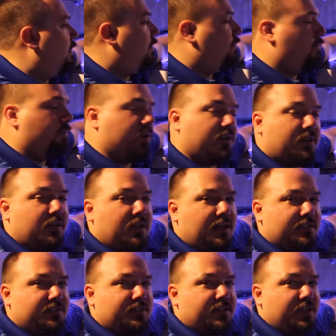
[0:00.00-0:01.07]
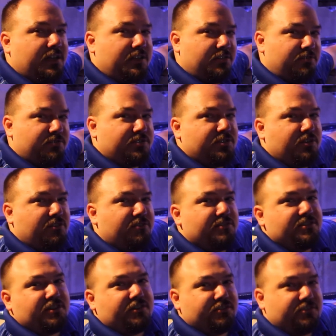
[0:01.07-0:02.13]
What glass did I use though
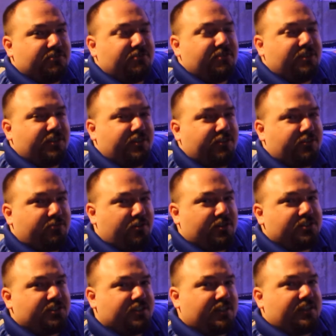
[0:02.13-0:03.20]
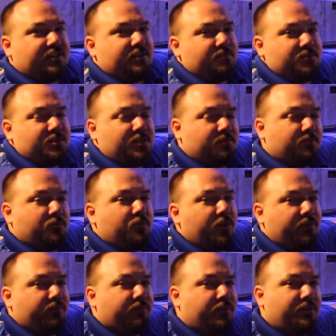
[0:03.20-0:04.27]
is also another question that comes up
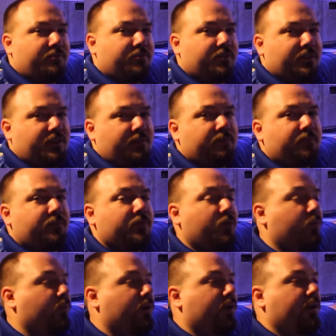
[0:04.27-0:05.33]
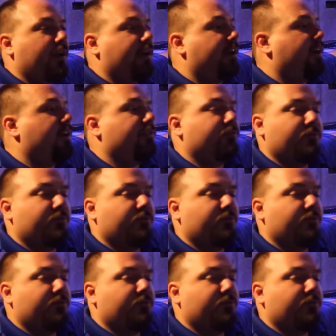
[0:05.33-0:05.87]
quite frequently. Well, I got